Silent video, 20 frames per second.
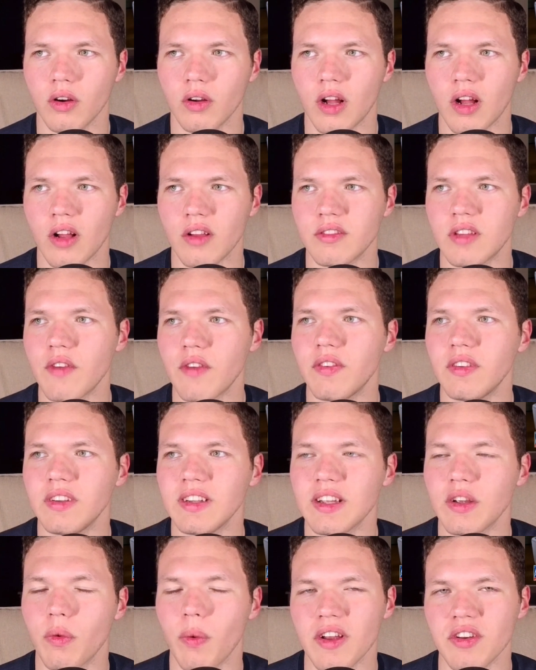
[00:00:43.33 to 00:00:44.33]

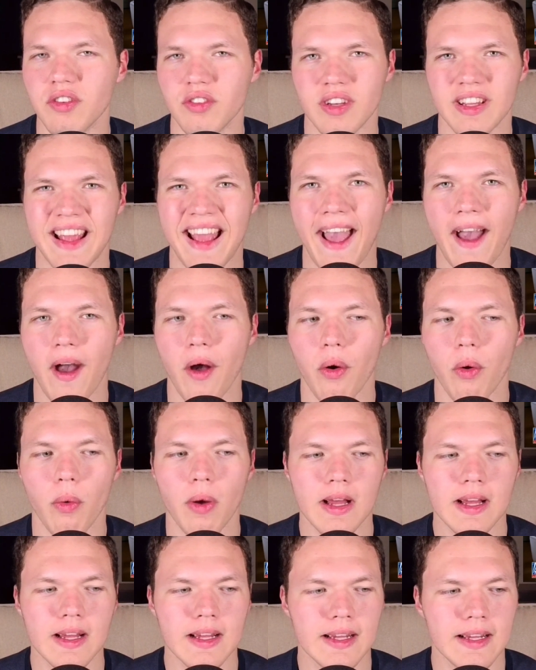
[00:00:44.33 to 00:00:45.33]
definitely questioning how
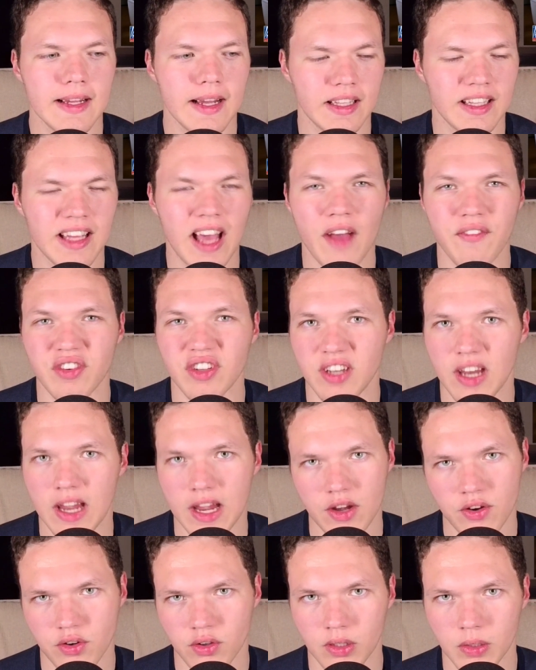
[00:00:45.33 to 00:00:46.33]

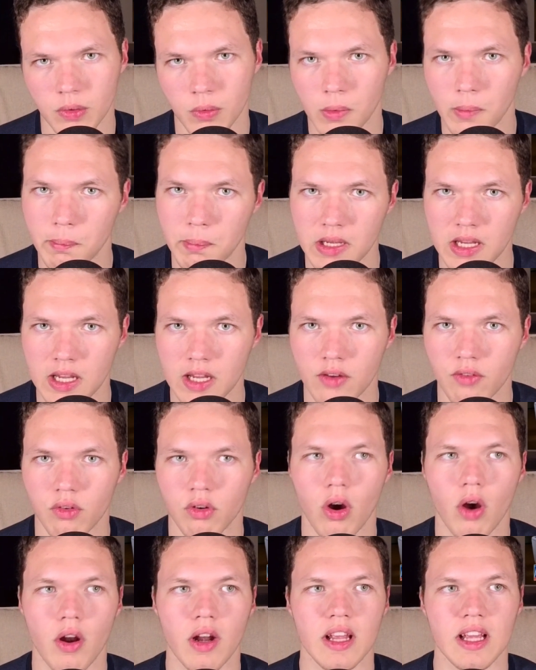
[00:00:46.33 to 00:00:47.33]
confrontational he would be
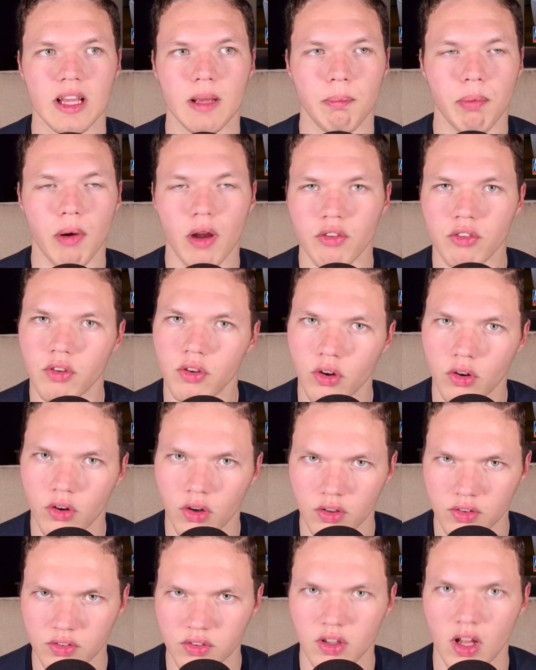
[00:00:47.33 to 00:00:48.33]
regarding pressing her
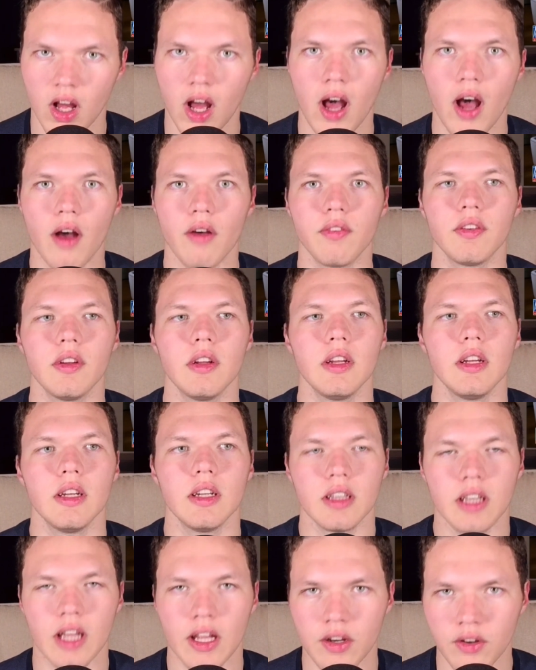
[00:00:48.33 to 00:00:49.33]
on stuff,
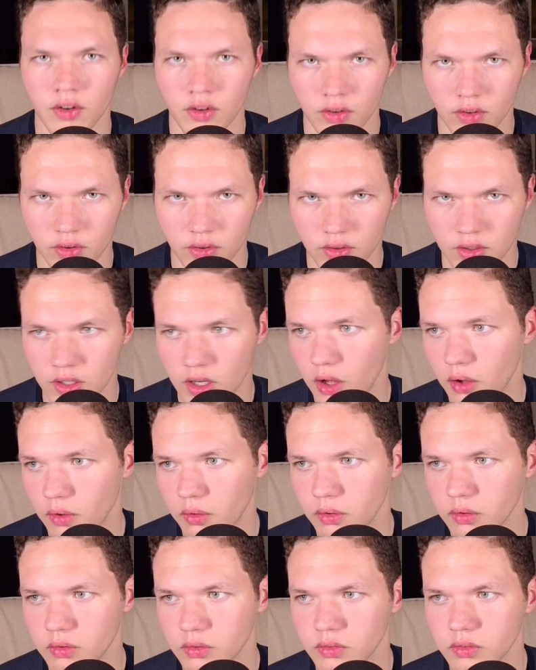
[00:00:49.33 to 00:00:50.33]
letting her,
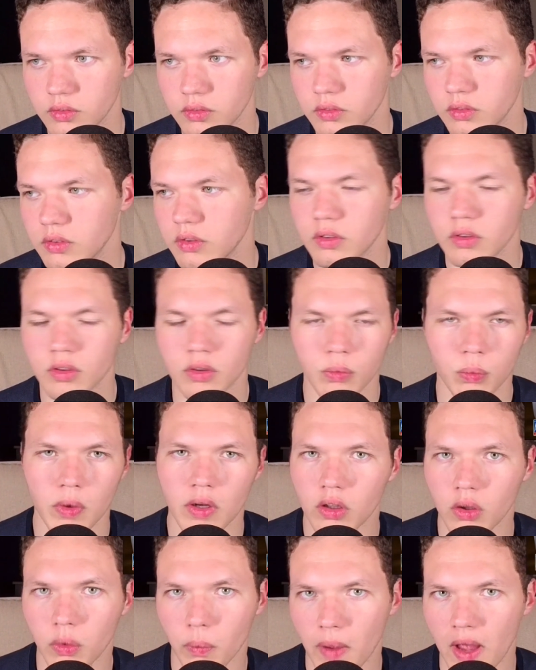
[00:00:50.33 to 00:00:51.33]

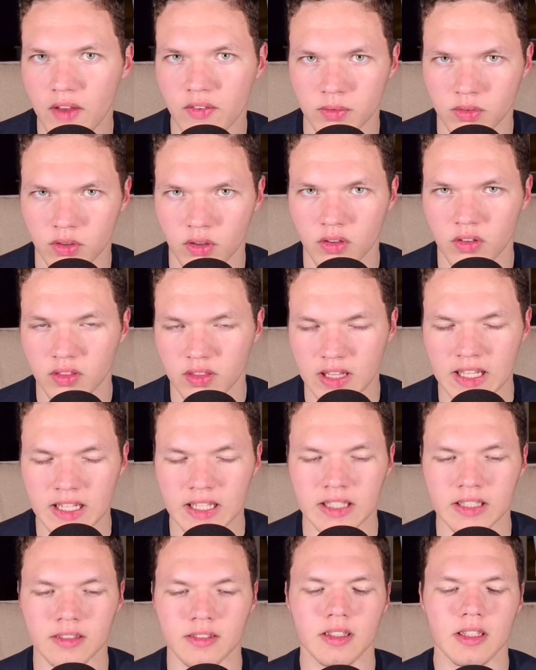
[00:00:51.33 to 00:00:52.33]
wiggle away from certain
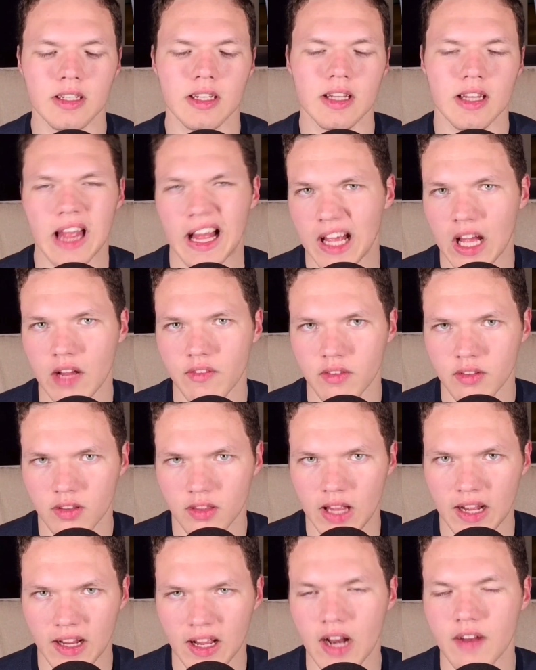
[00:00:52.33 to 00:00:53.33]
things, that kind
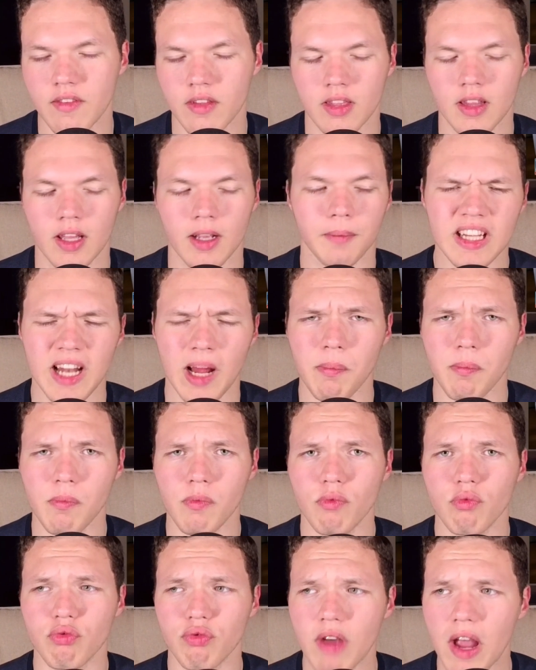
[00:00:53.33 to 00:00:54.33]
of a thing. I'm
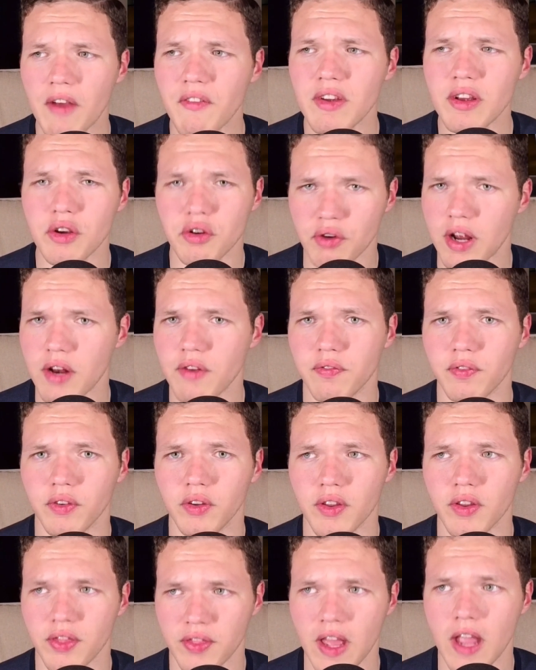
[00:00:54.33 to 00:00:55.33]
very
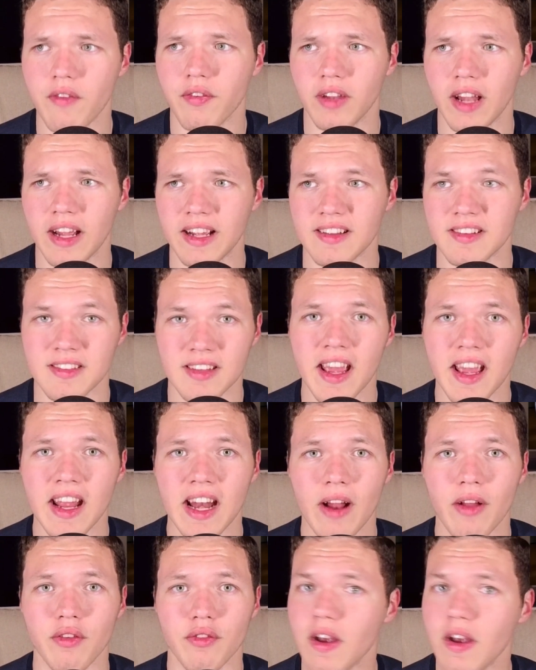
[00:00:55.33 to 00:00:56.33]
grateful and thankful I can say that
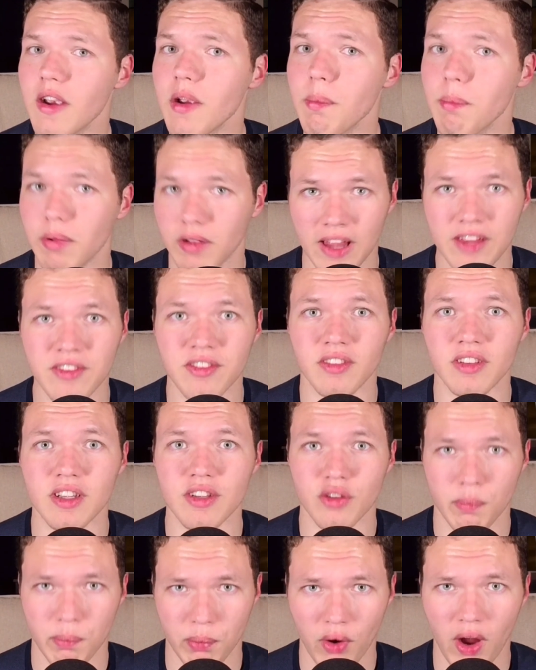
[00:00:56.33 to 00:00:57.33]
I was very pleasantly
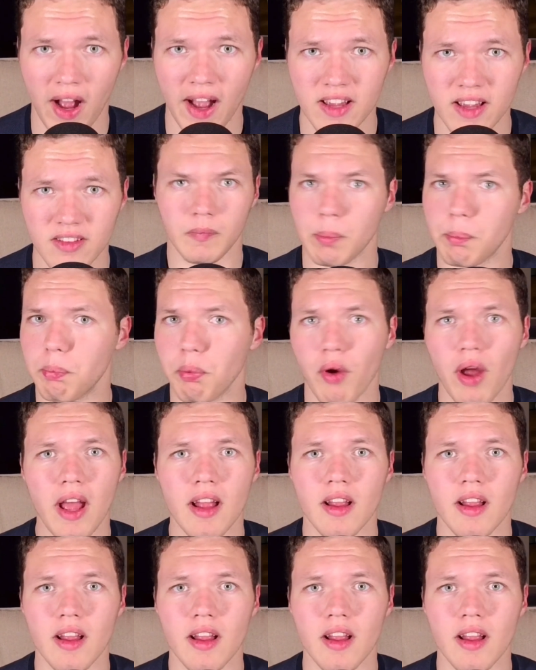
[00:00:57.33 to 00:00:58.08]
surprised. Bret